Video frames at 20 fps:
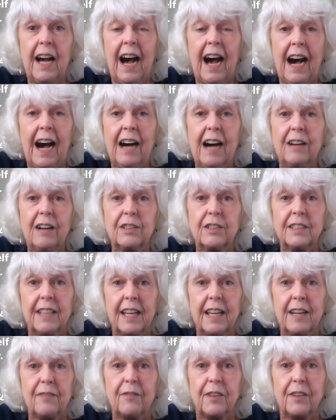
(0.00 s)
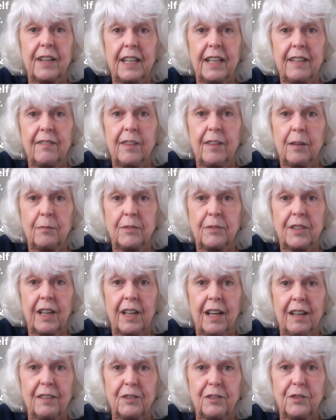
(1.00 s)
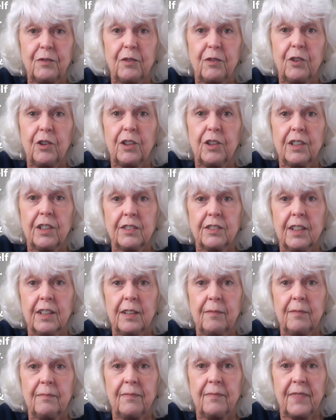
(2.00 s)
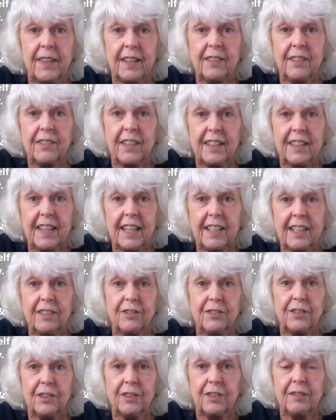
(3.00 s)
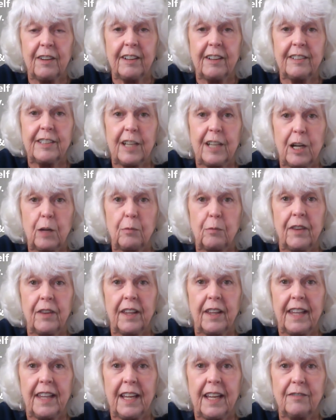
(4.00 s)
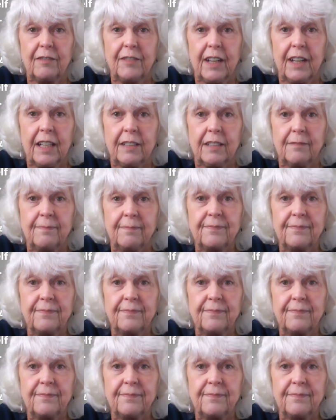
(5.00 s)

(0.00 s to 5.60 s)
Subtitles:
how could they forgive themselves for some things that they consider very terrible that they have done.